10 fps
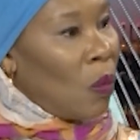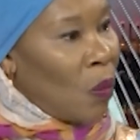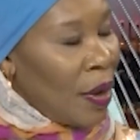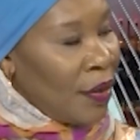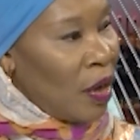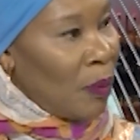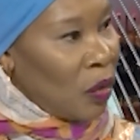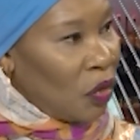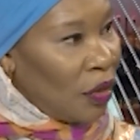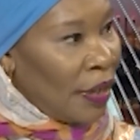What
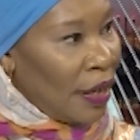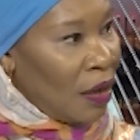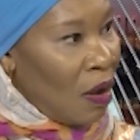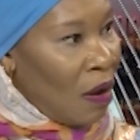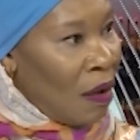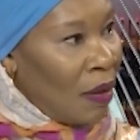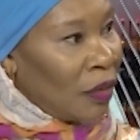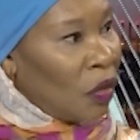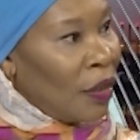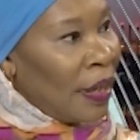number should they call
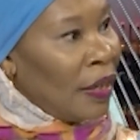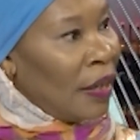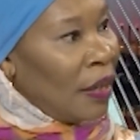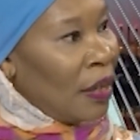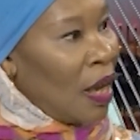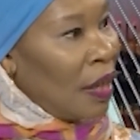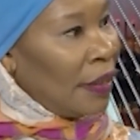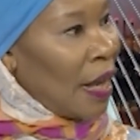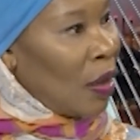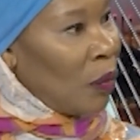so they can get in
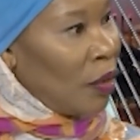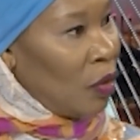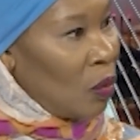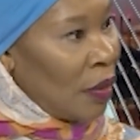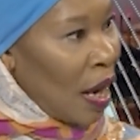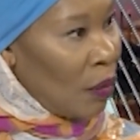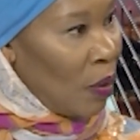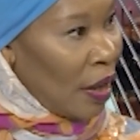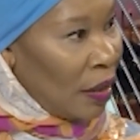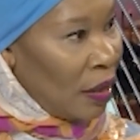contact with you
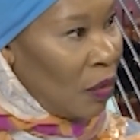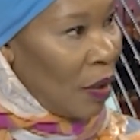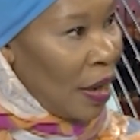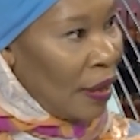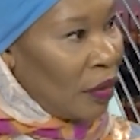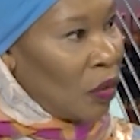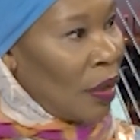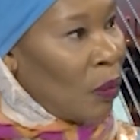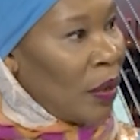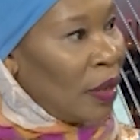directly, Greg, so
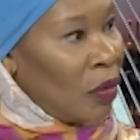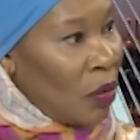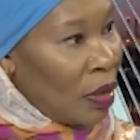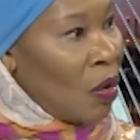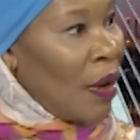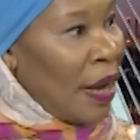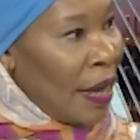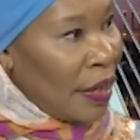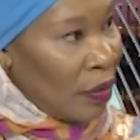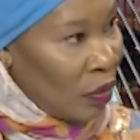that you can go
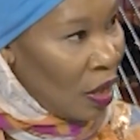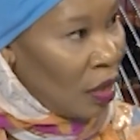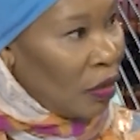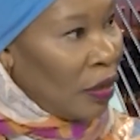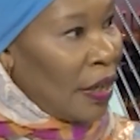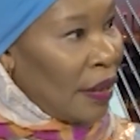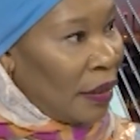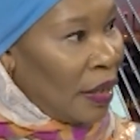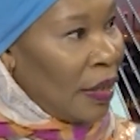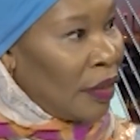ahead and
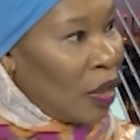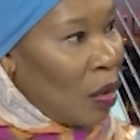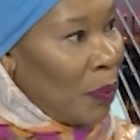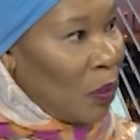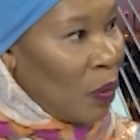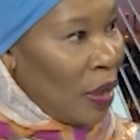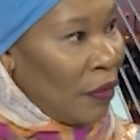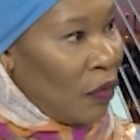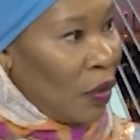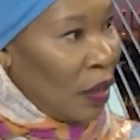get things up and
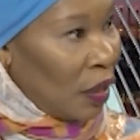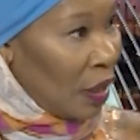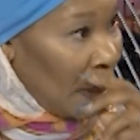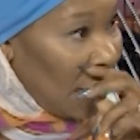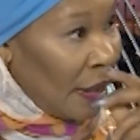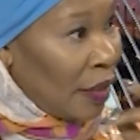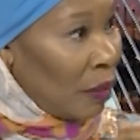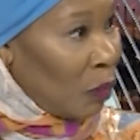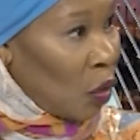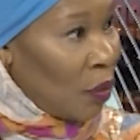running for this clinic, get
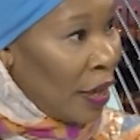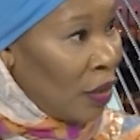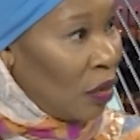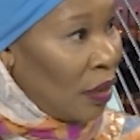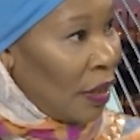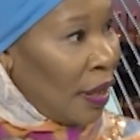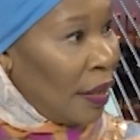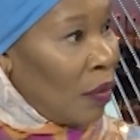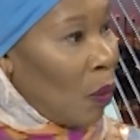some donations in?